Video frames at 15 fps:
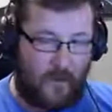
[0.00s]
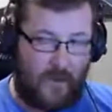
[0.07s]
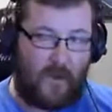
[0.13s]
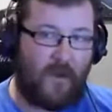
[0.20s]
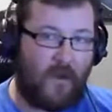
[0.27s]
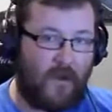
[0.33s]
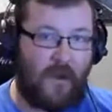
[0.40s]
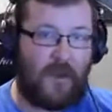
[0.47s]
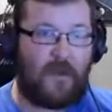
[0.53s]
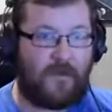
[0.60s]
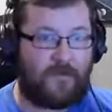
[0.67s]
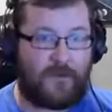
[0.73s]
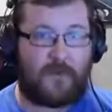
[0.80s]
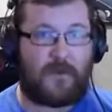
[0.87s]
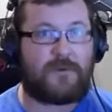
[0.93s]
all
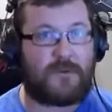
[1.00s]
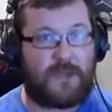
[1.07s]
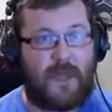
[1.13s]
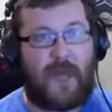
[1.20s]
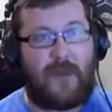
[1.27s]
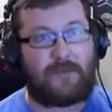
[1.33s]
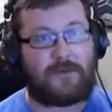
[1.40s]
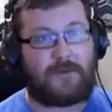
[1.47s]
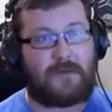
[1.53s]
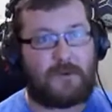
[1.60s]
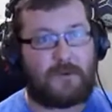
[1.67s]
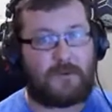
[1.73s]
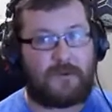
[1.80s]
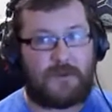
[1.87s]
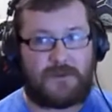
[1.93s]
of the motion
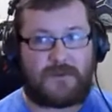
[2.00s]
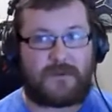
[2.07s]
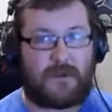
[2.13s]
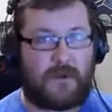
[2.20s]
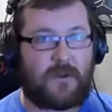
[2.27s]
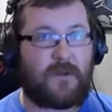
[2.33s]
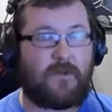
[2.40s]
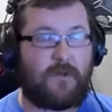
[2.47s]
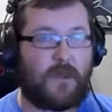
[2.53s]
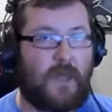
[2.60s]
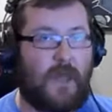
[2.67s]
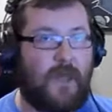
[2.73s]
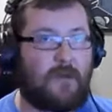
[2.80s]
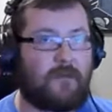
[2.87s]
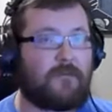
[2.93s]
capture to really start going
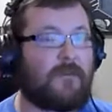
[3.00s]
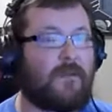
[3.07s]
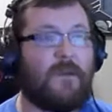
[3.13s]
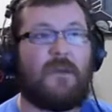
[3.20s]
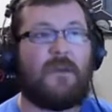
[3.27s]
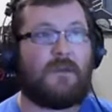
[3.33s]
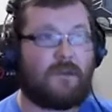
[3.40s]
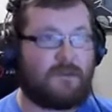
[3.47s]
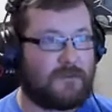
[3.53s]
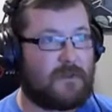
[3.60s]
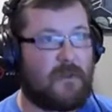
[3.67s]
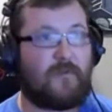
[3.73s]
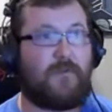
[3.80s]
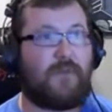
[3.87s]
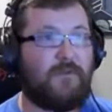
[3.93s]
at it and
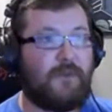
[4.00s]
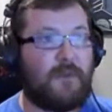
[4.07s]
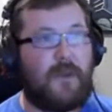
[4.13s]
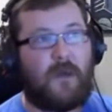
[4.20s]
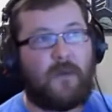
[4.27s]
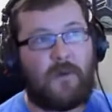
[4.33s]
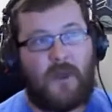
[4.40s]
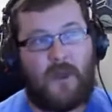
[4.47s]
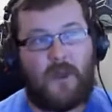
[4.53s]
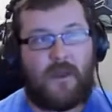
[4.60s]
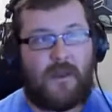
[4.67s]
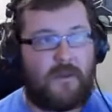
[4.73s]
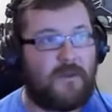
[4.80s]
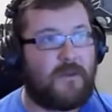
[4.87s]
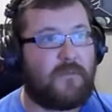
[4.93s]
start blowing up.
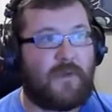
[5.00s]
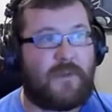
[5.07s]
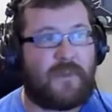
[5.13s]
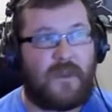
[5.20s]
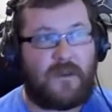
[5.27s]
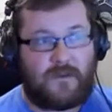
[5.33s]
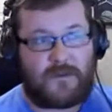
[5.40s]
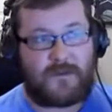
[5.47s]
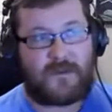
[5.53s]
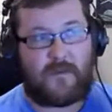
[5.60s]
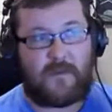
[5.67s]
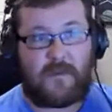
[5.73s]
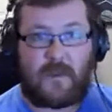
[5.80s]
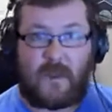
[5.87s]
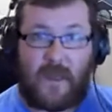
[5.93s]
And you put that into
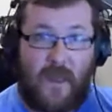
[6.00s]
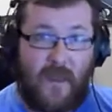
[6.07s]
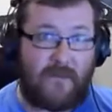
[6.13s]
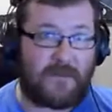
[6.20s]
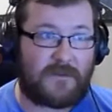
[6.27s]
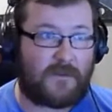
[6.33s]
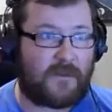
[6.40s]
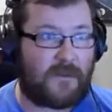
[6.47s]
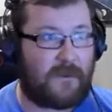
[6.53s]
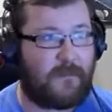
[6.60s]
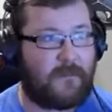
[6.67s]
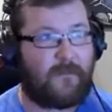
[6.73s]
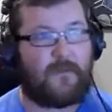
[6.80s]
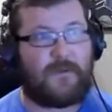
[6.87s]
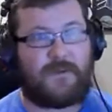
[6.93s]
something like
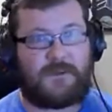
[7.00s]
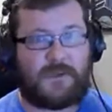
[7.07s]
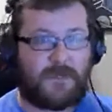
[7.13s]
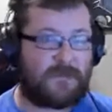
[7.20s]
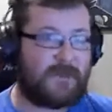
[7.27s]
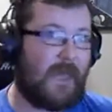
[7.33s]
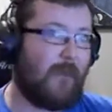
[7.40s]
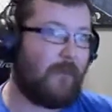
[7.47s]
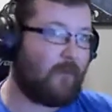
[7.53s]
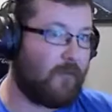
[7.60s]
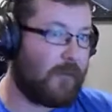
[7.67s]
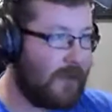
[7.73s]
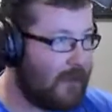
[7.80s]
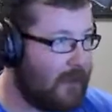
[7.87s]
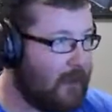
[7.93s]
Avatar with James
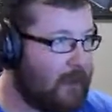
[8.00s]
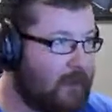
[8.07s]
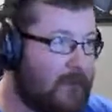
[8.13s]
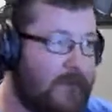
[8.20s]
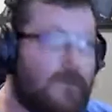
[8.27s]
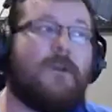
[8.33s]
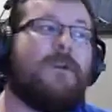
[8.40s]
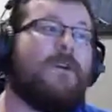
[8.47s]
Cameron,